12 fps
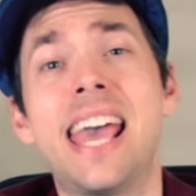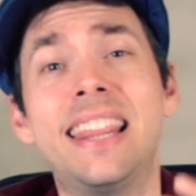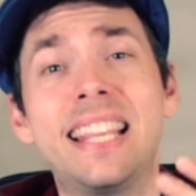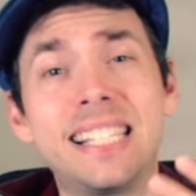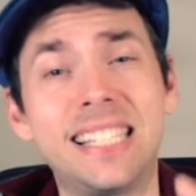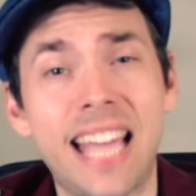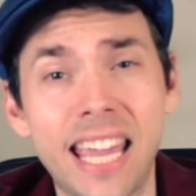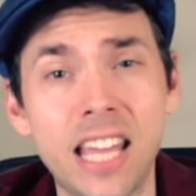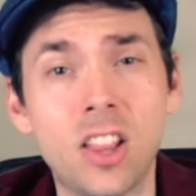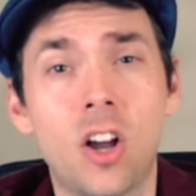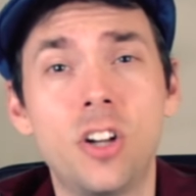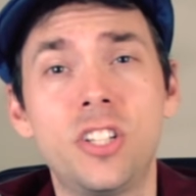and the
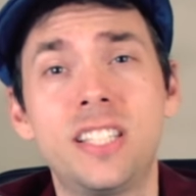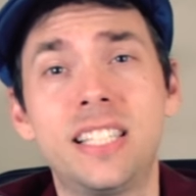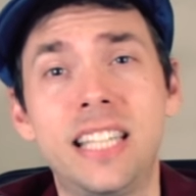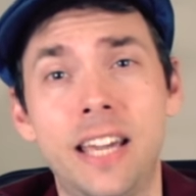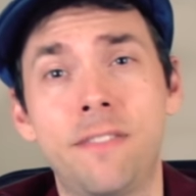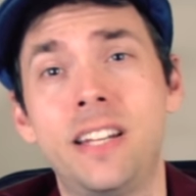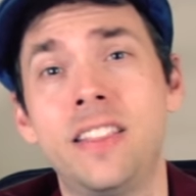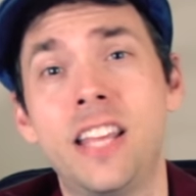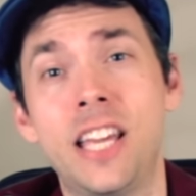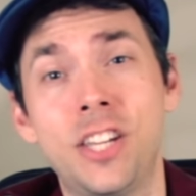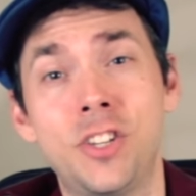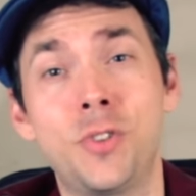second largest gift
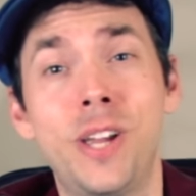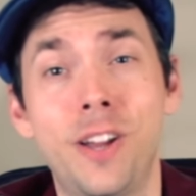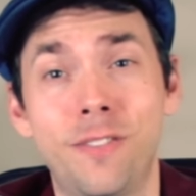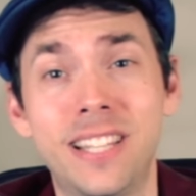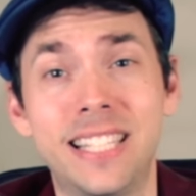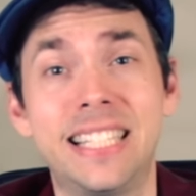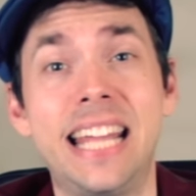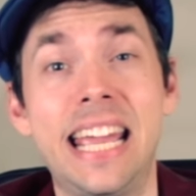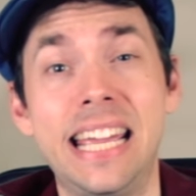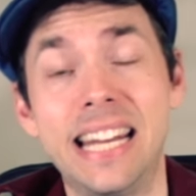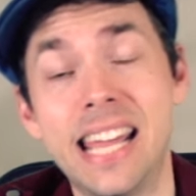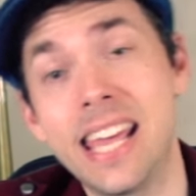in the history of the
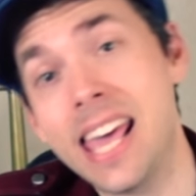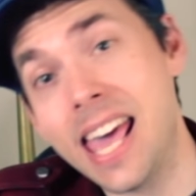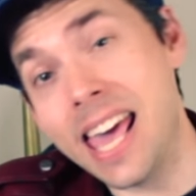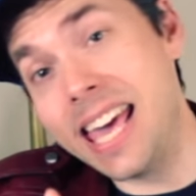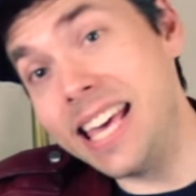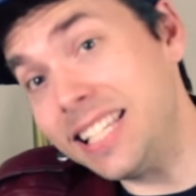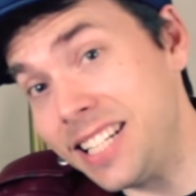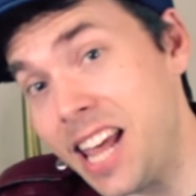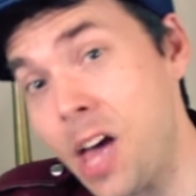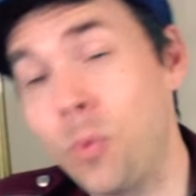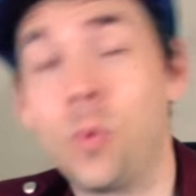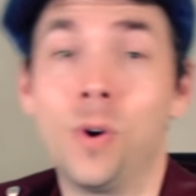state. His
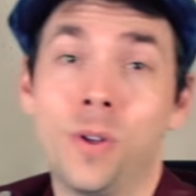net